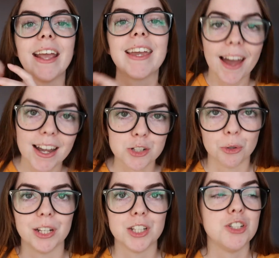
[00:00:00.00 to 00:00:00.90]

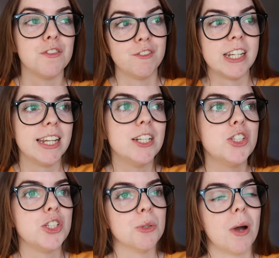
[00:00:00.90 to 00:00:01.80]
category that you fit
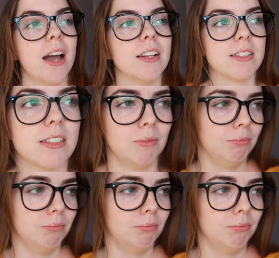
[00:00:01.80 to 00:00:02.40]
into. And